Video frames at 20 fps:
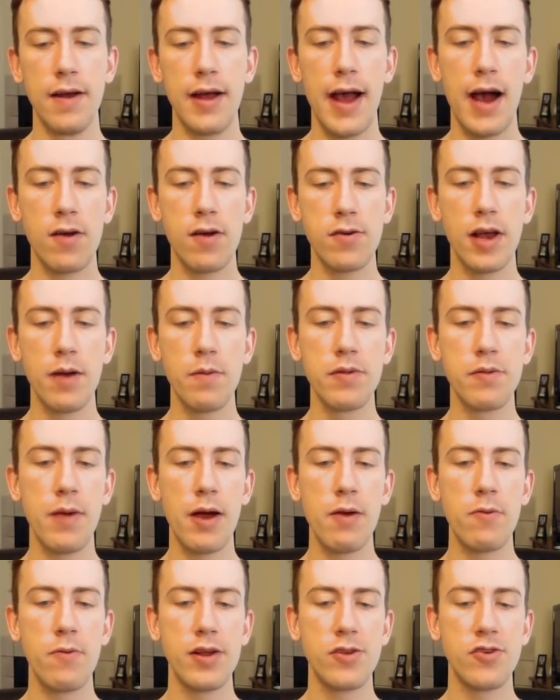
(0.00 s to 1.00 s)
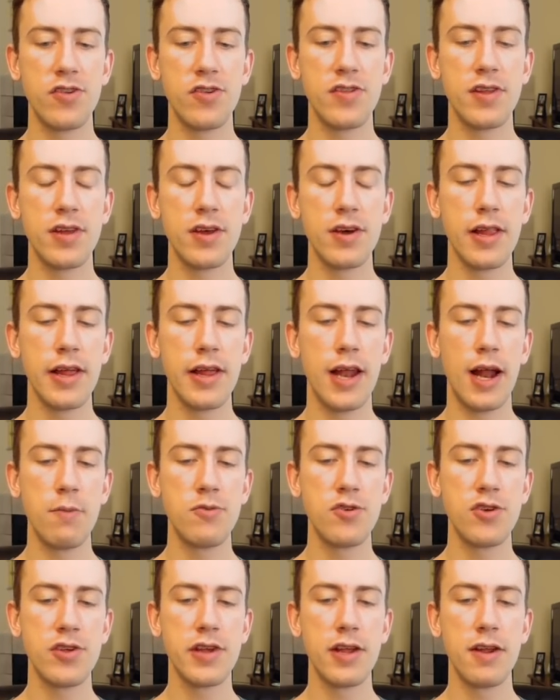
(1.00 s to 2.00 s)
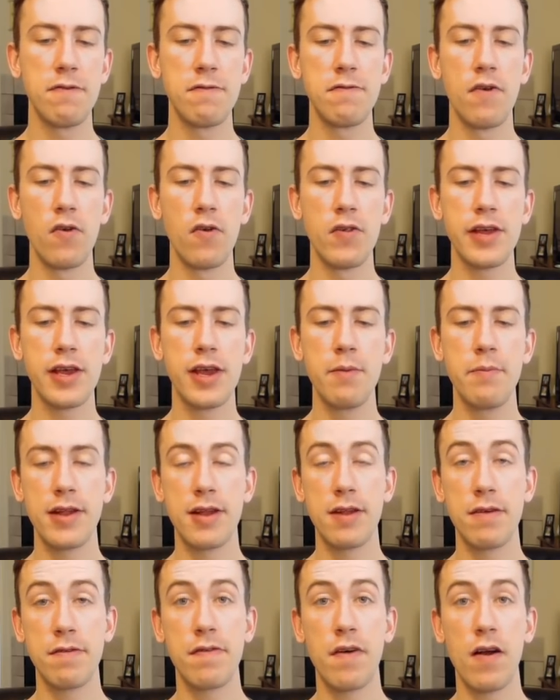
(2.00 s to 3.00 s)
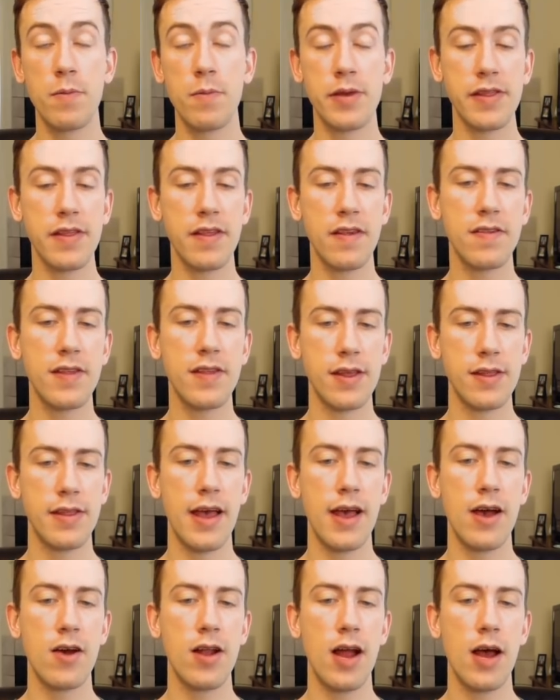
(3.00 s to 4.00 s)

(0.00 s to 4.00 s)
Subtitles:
Out comes my Registeel, and I'm just going to fully commit to farming this thing down.